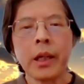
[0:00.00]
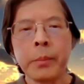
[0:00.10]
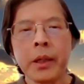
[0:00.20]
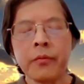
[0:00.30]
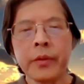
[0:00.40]

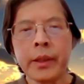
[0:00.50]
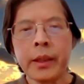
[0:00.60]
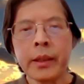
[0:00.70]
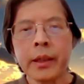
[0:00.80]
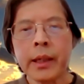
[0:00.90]
above
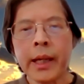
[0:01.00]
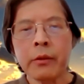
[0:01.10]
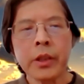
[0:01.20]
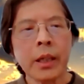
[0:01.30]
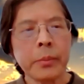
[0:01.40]
the uh,
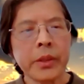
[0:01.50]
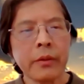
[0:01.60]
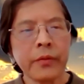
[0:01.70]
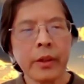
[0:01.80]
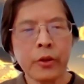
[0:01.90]
cloud tops
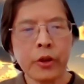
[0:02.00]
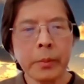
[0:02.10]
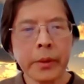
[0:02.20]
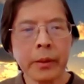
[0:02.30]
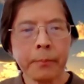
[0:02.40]
of uh,
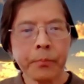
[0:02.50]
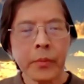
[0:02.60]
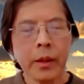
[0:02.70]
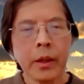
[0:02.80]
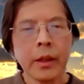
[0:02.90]
Jupiter.
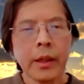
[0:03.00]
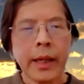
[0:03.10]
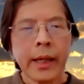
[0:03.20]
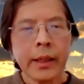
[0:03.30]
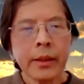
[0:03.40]

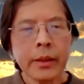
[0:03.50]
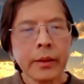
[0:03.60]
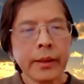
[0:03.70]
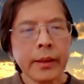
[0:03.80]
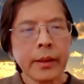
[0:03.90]
And
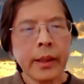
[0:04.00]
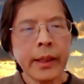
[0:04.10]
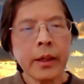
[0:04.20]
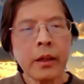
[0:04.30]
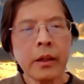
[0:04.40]

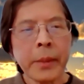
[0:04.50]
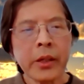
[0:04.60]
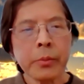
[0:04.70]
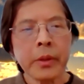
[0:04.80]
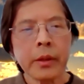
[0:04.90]
they got a
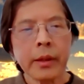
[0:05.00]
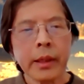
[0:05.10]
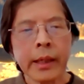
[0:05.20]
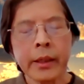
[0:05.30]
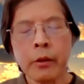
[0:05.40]
measurement,
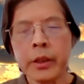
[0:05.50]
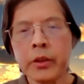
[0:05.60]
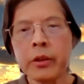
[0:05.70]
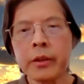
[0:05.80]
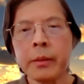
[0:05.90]
and it only
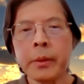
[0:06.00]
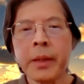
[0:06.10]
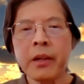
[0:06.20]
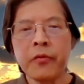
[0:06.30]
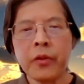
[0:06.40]
took them
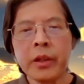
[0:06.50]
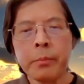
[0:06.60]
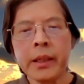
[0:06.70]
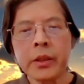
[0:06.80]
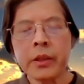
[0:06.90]
about 30
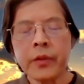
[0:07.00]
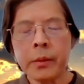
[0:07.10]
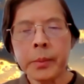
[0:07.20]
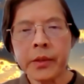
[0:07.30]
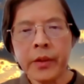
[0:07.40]
minutes of
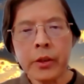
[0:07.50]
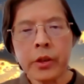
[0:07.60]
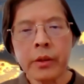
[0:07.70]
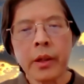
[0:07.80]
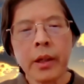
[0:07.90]

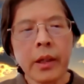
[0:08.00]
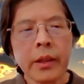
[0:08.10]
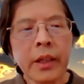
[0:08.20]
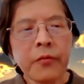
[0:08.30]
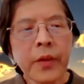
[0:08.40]
observation.
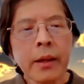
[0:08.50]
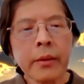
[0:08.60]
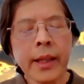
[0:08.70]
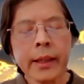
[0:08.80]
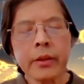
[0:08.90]
They
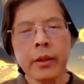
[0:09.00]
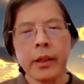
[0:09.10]
found that